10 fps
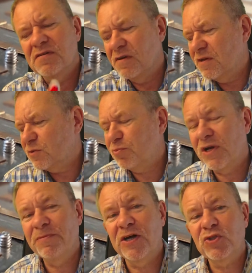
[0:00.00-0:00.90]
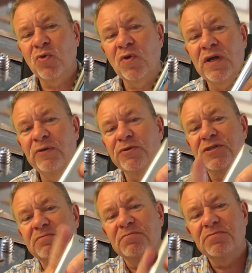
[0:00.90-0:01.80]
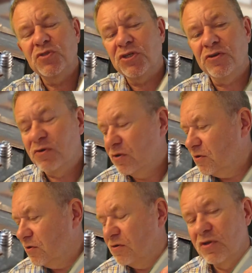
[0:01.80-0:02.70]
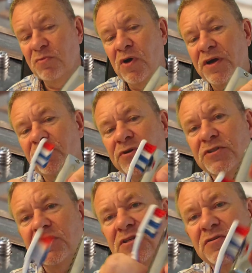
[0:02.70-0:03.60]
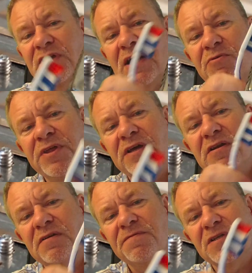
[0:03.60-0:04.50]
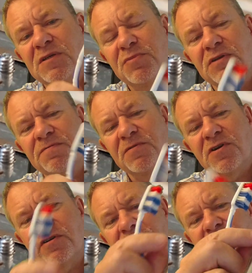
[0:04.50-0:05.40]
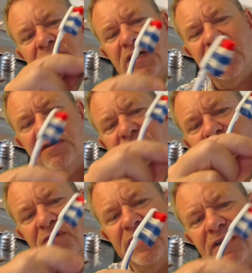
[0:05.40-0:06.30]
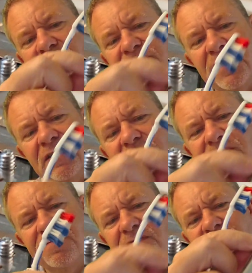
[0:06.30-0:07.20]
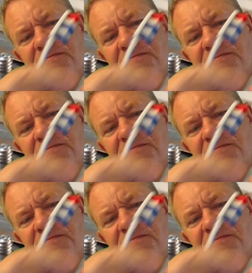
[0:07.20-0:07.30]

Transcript: And that's pretty much all I would do. You might want to do that with it if it's a bit of crud on there that you don't like the feel of.